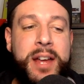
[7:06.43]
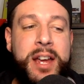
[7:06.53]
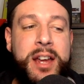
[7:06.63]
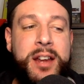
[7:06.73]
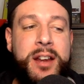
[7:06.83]

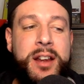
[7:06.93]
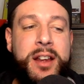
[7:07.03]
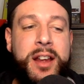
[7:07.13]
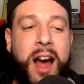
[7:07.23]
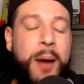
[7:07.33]
it
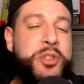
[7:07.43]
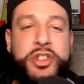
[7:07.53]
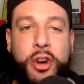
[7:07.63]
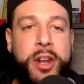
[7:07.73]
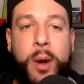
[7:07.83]
I'm
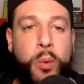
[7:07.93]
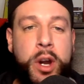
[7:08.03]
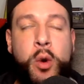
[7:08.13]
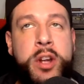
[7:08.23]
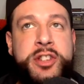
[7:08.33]
sure that we're
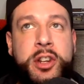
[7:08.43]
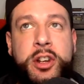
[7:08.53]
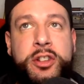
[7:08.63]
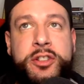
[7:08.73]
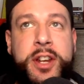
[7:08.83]
going to
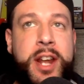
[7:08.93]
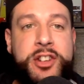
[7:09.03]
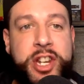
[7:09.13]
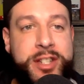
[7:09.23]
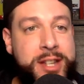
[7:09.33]
look to
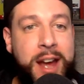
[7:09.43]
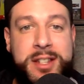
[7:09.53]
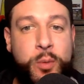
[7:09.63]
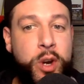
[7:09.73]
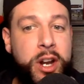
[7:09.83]
next gen
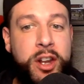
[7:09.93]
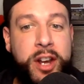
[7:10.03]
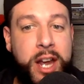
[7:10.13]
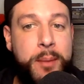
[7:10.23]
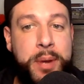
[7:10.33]
stats and we're going to
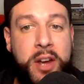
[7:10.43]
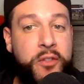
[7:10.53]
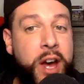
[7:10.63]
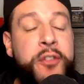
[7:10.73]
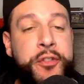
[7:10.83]
look at
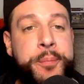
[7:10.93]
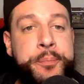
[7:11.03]
PFF